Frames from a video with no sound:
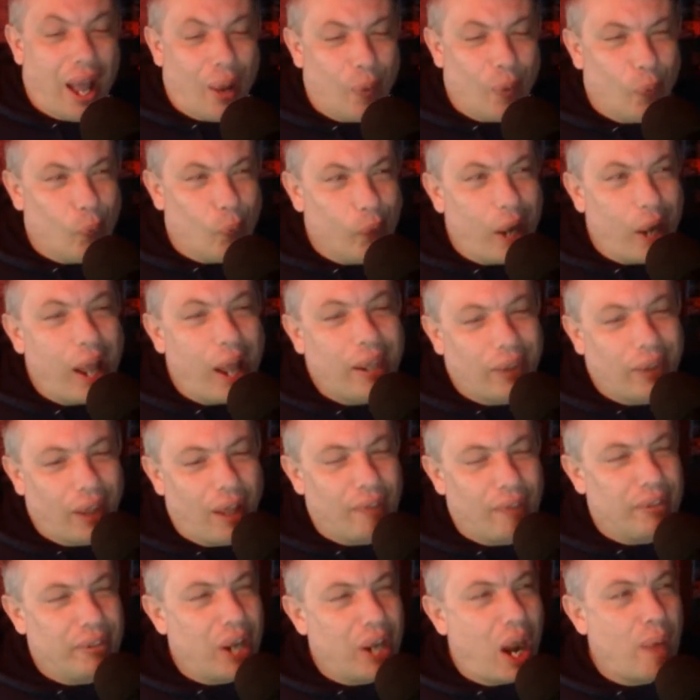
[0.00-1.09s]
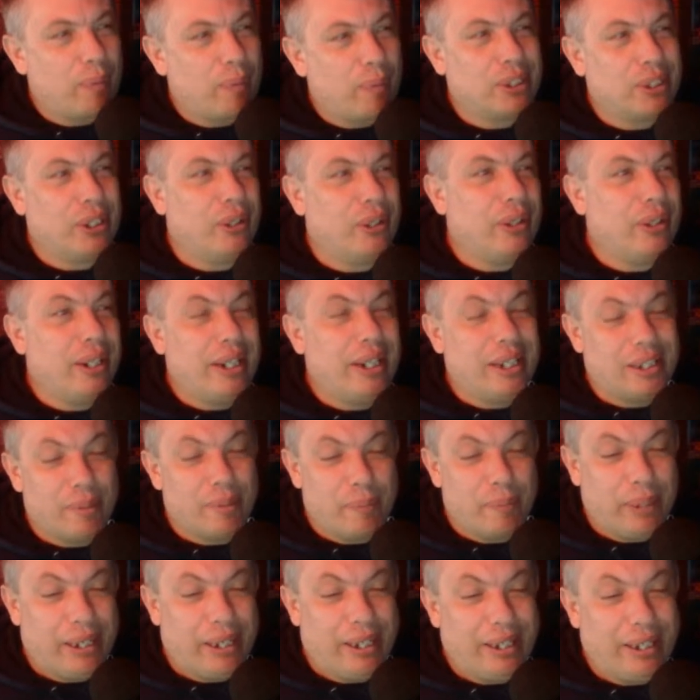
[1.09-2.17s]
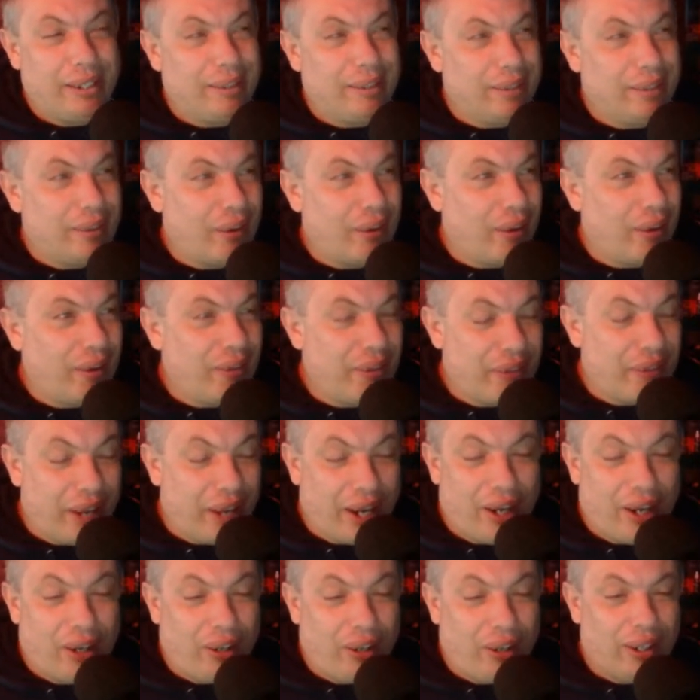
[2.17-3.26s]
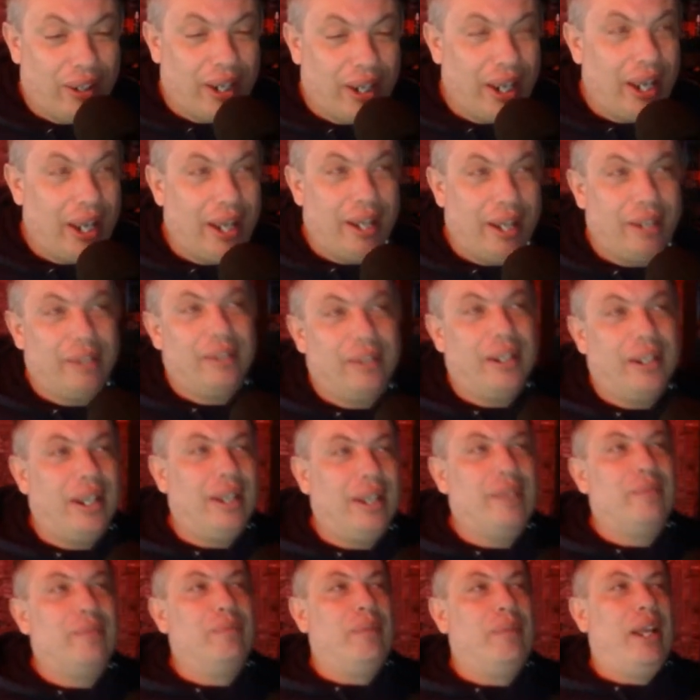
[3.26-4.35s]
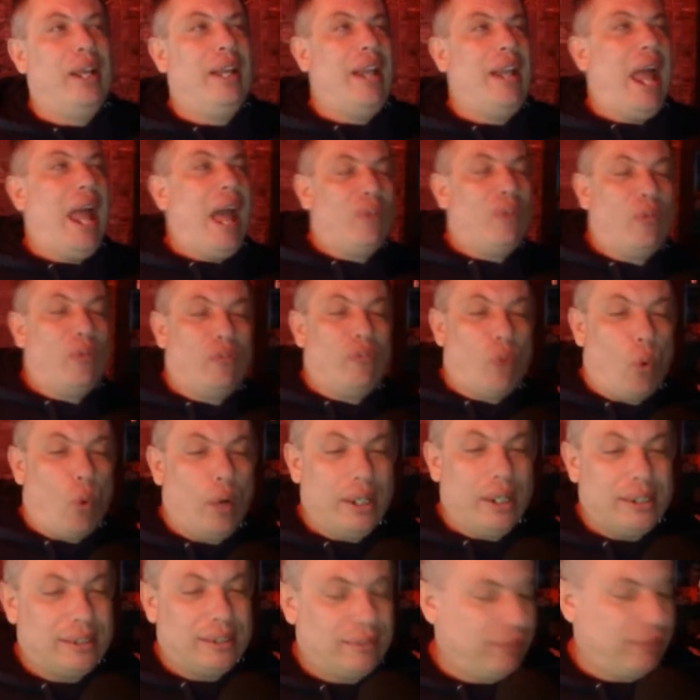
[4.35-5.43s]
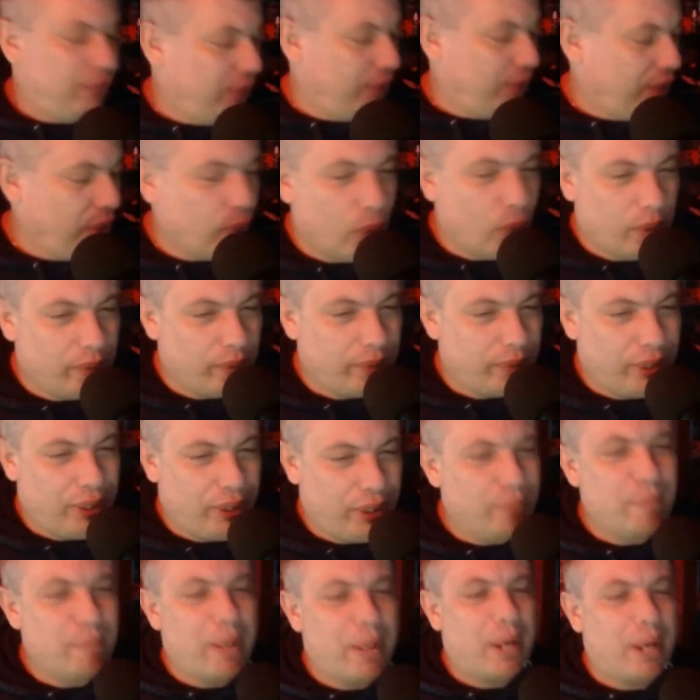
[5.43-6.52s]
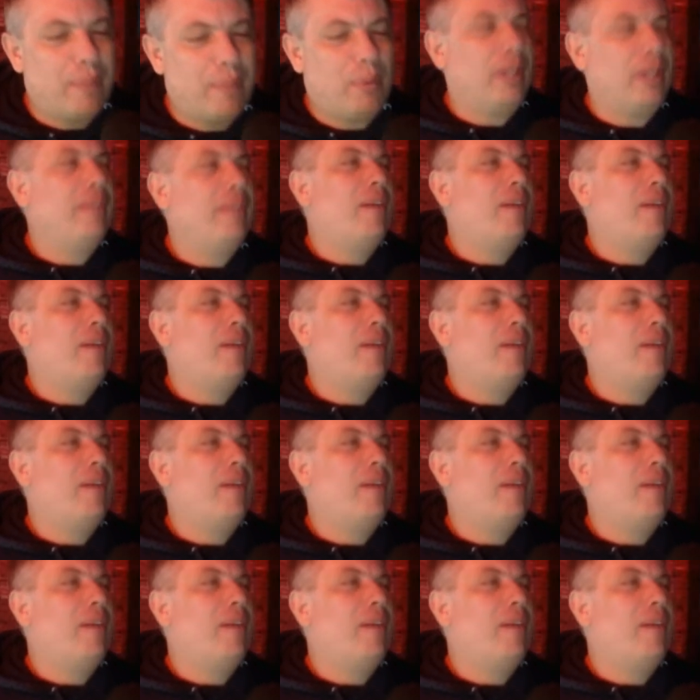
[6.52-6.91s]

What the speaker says: would I love an opportunity to be there and have a voice? You wouldn't. You better believe